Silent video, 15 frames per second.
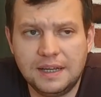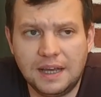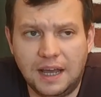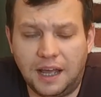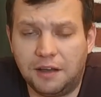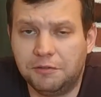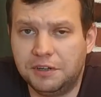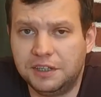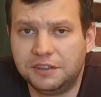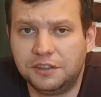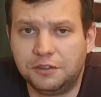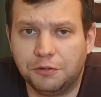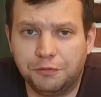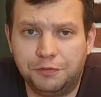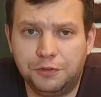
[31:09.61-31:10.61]
I have landed
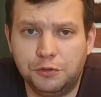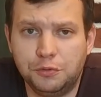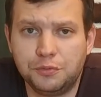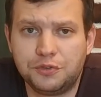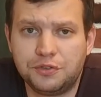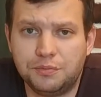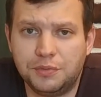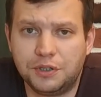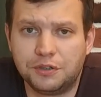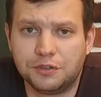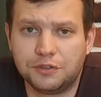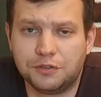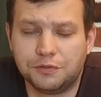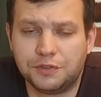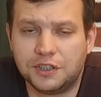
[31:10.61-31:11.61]
on fumes
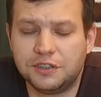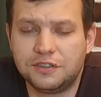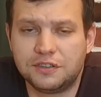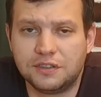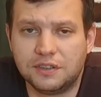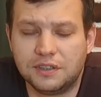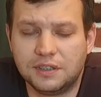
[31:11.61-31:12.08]
because of this,